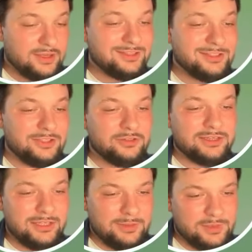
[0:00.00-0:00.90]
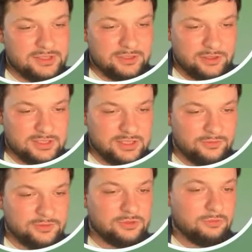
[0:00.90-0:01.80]
not limiting
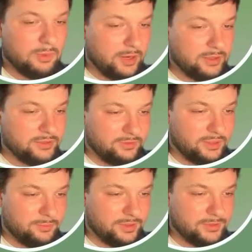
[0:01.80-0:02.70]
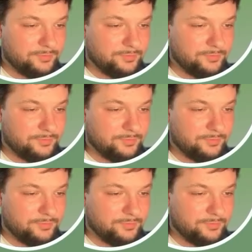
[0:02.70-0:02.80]
yourself to mobile development.